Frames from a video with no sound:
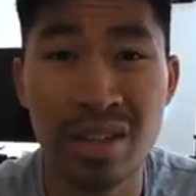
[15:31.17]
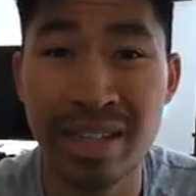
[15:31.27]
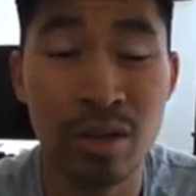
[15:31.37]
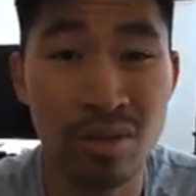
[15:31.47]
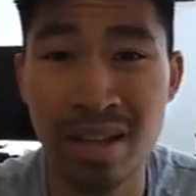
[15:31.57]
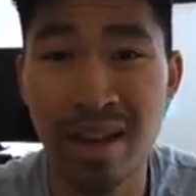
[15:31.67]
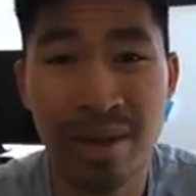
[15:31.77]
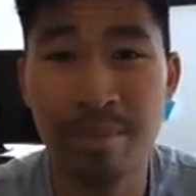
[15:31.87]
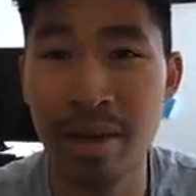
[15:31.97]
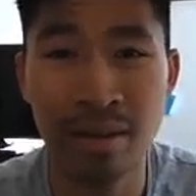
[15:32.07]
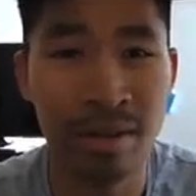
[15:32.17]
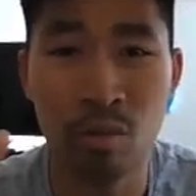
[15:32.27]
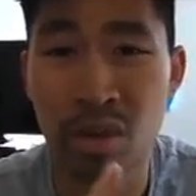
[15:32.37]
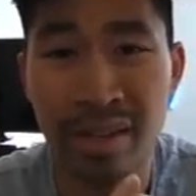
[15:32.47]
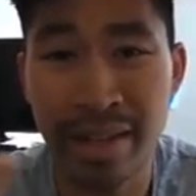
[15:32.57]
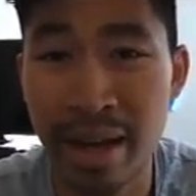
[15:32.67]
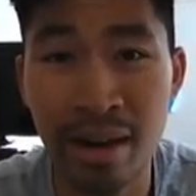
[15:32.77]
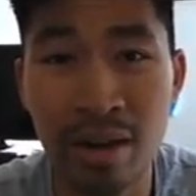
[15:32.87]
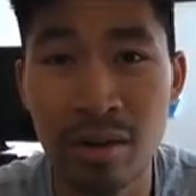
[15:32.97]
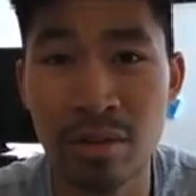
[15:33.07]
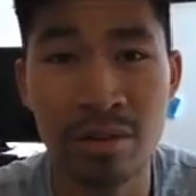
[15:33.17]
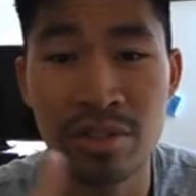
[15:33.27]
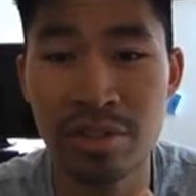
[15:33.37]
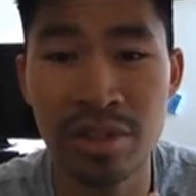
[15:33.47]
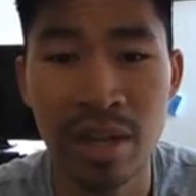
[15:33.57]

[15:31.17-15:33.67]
kill time by like working out or just